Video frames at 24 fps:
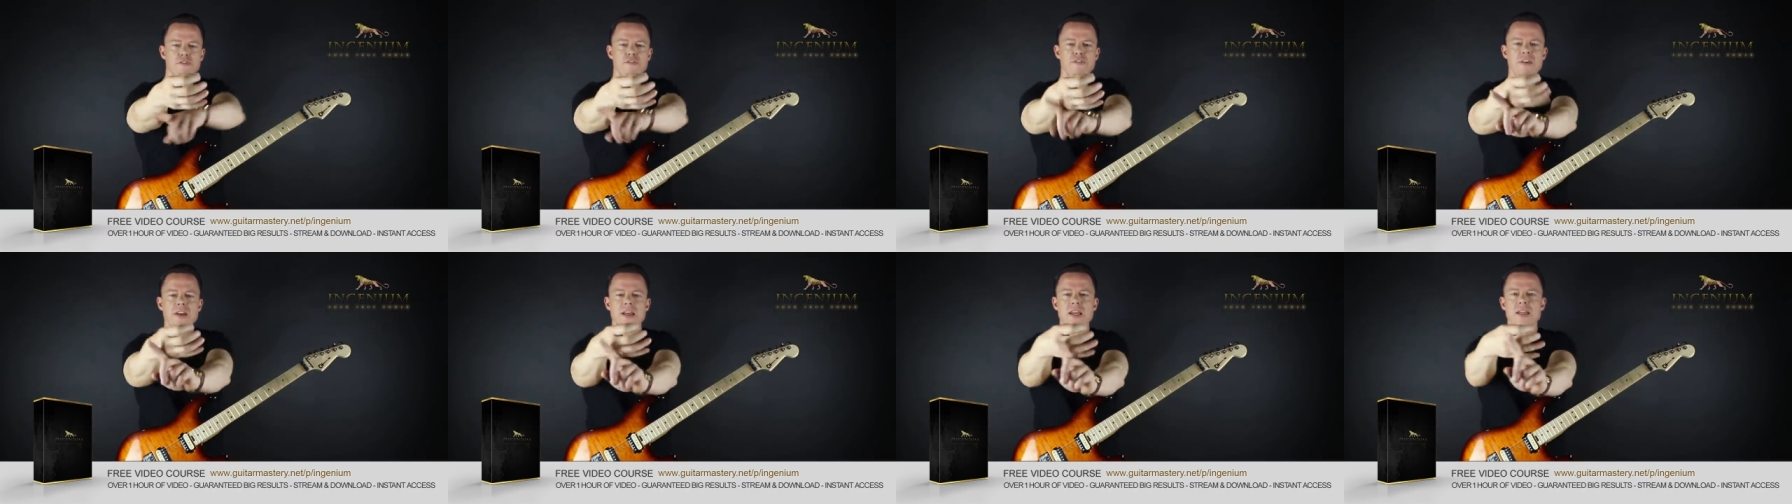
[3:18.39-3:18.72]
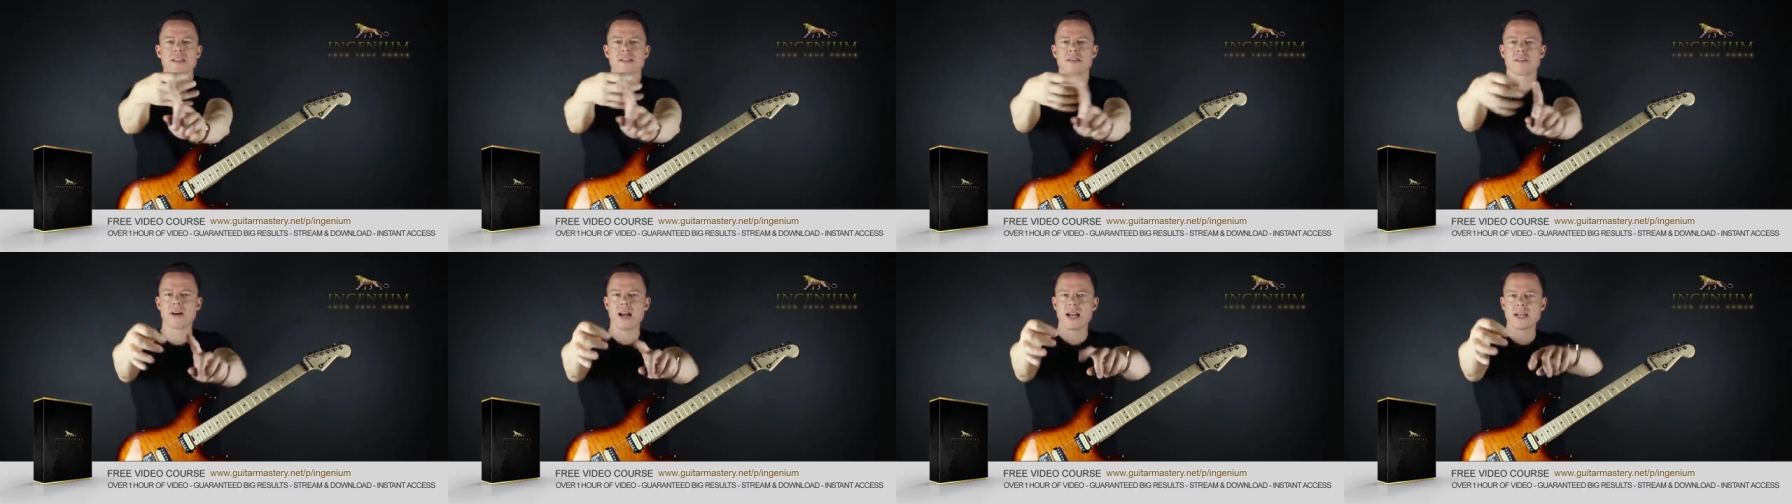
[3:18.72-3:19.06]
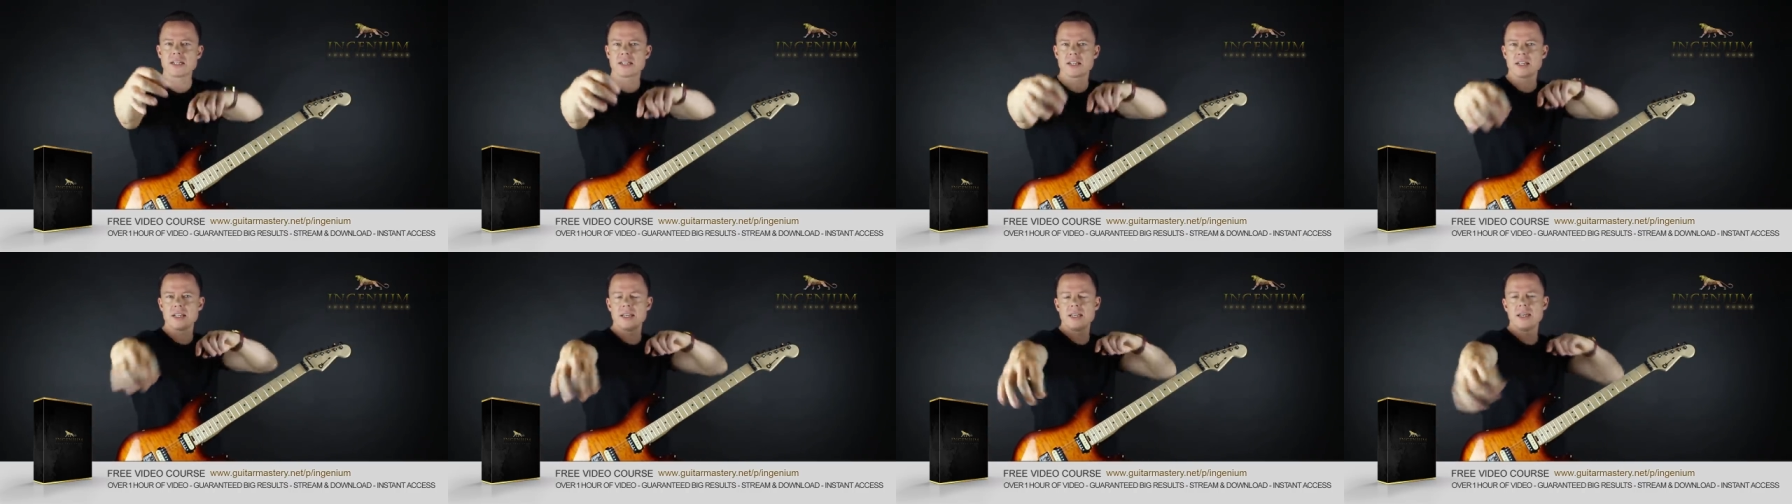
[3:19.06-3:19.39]
fingers are
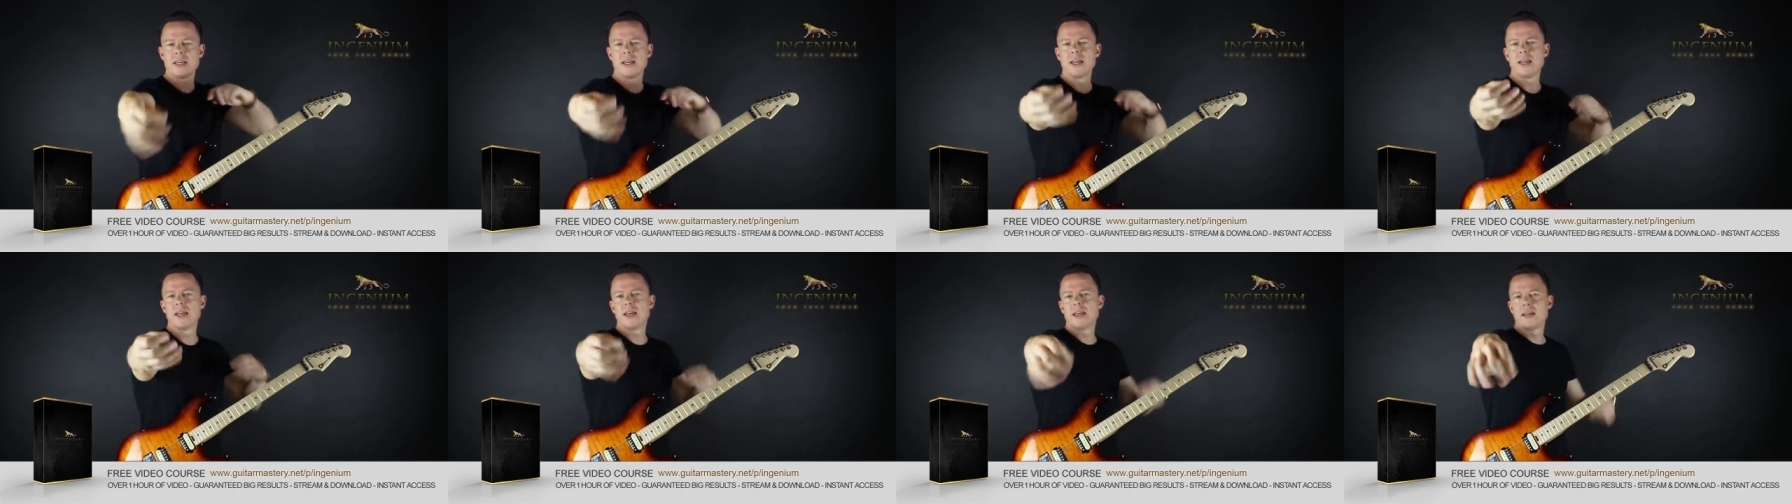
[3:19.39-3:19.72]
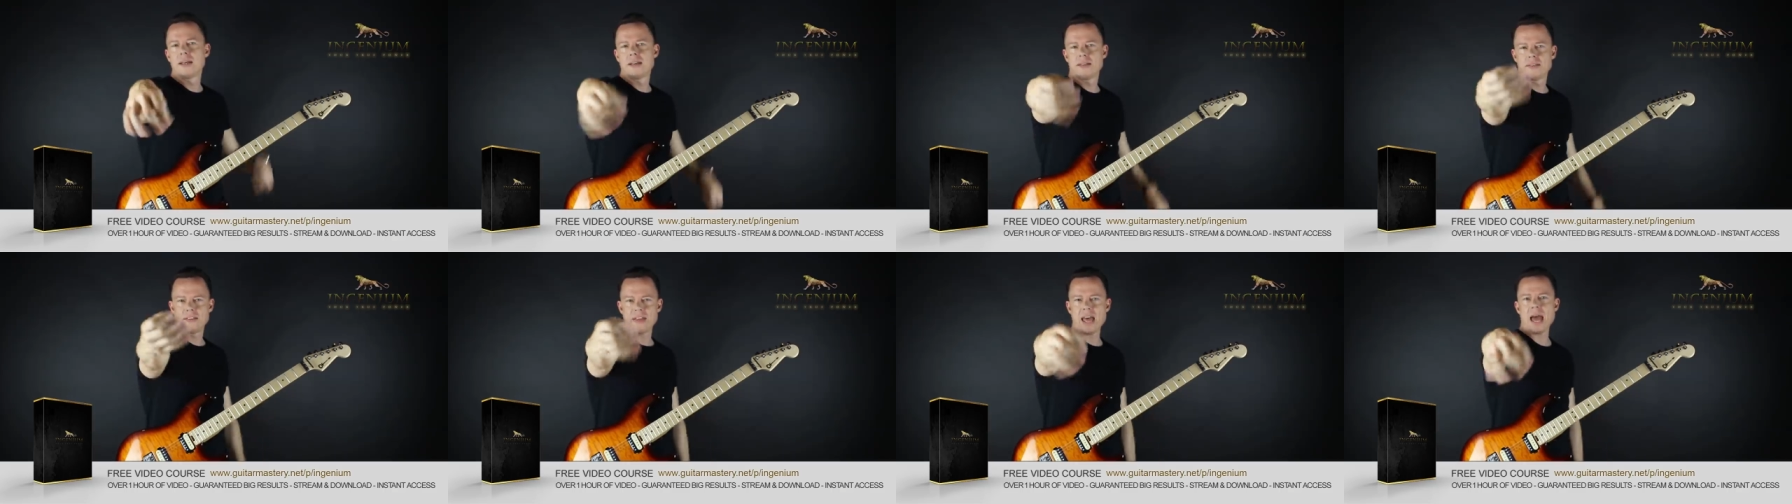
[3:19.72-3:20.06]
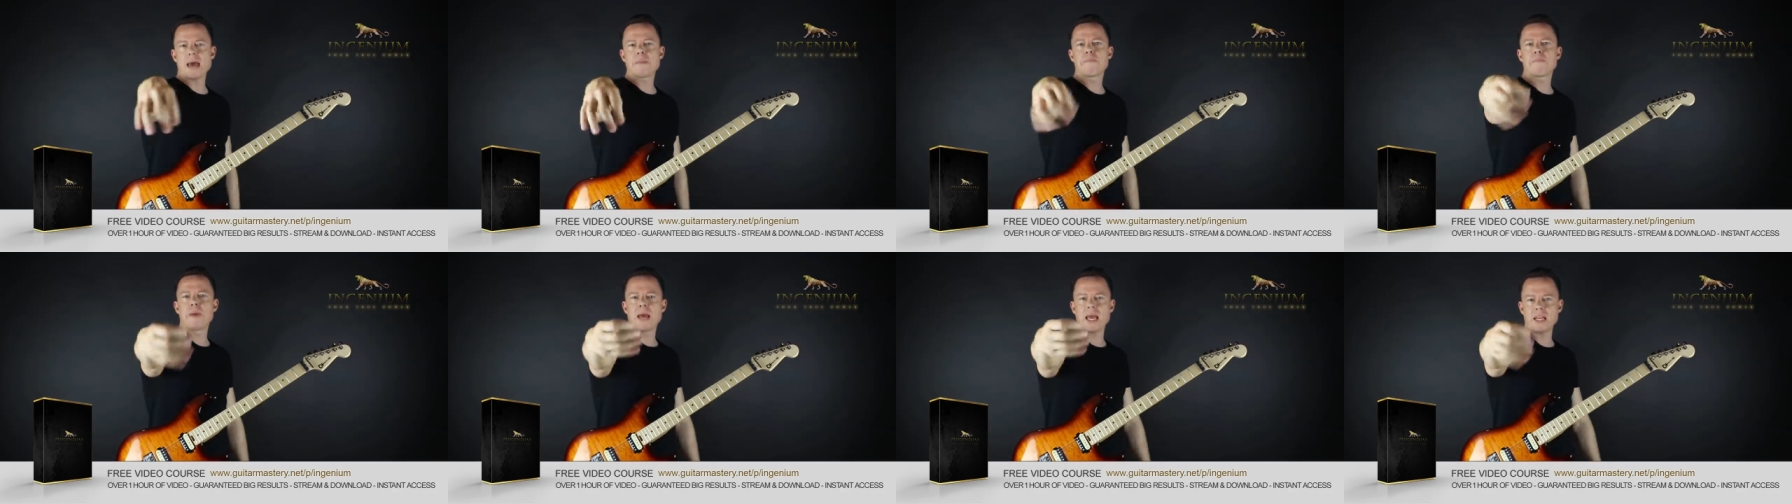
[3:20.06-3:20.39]
actually
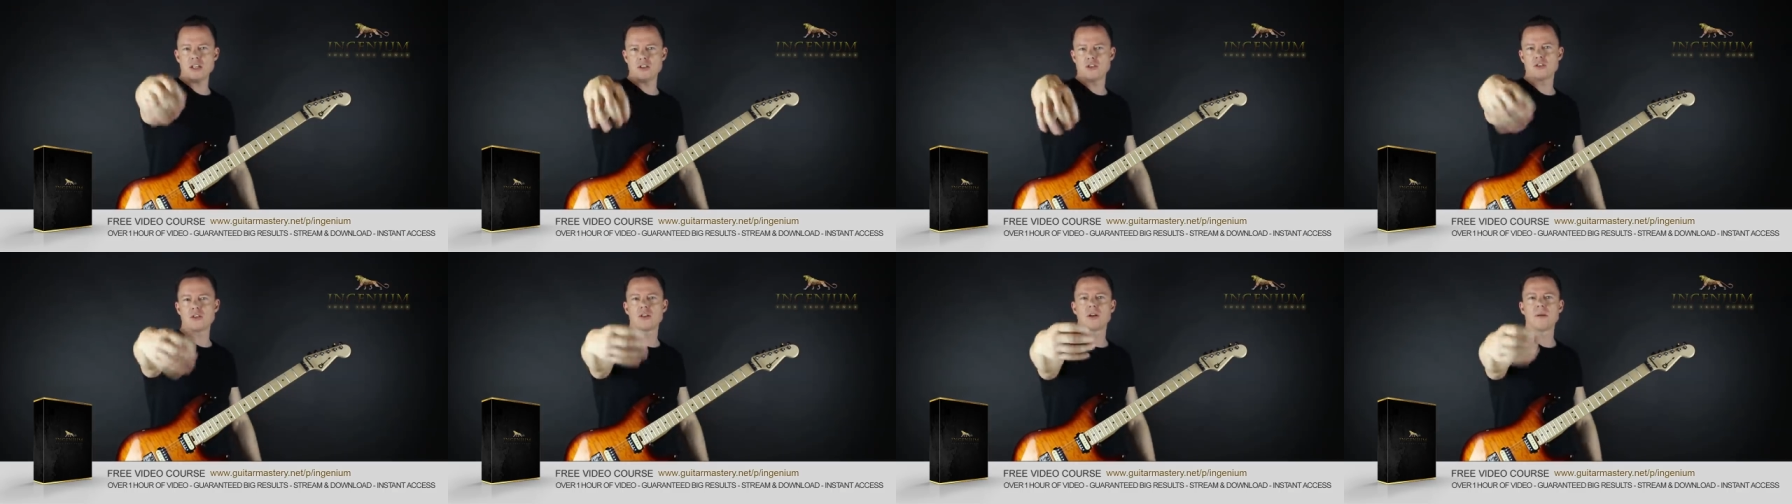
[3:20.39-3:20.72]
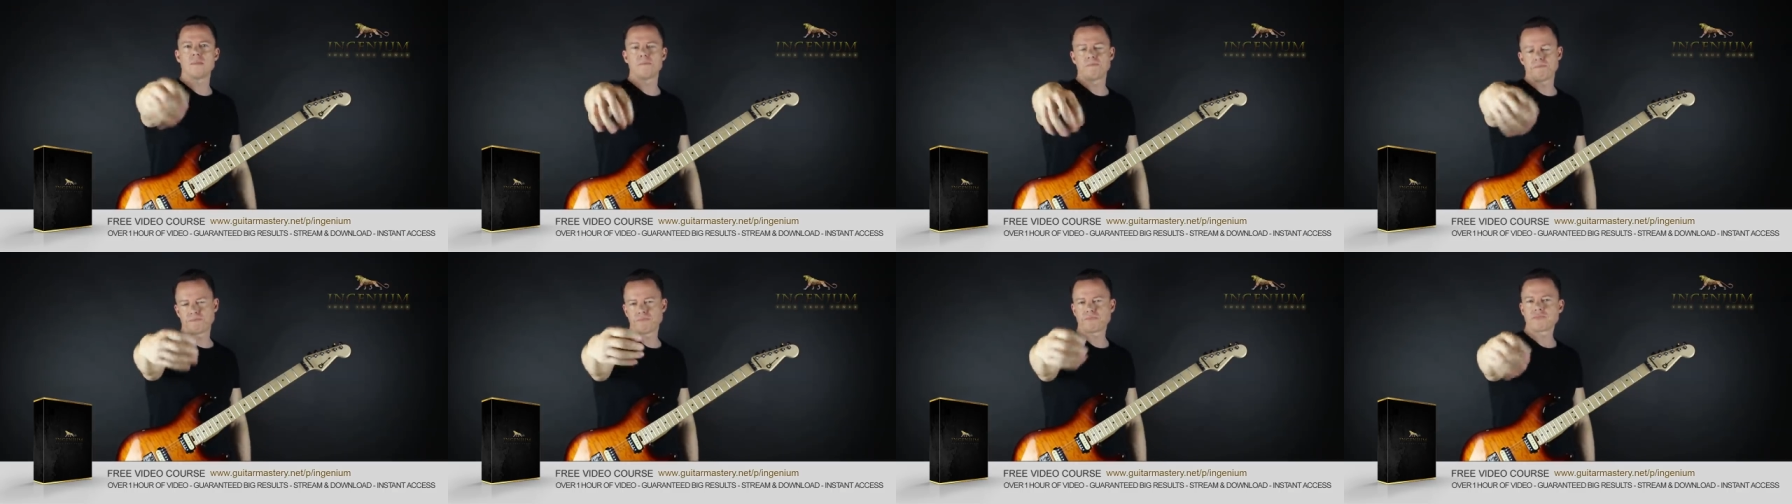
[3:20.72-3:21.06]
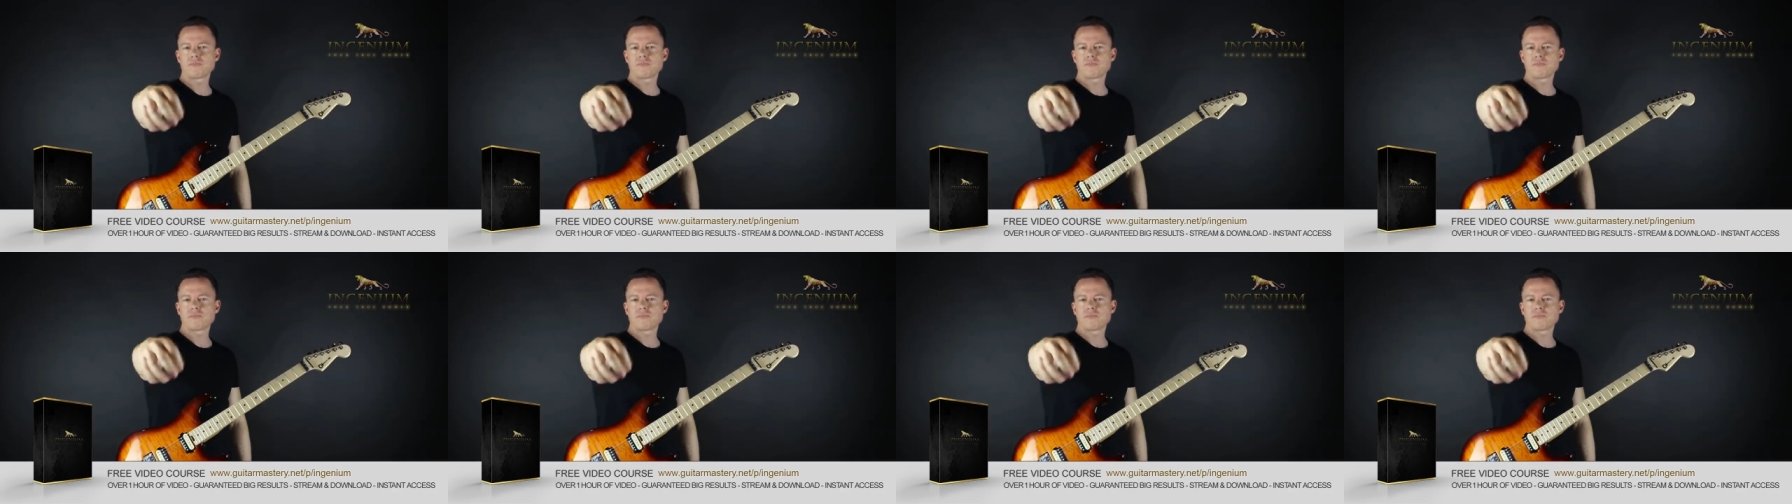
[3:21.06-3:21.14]
that pendulum.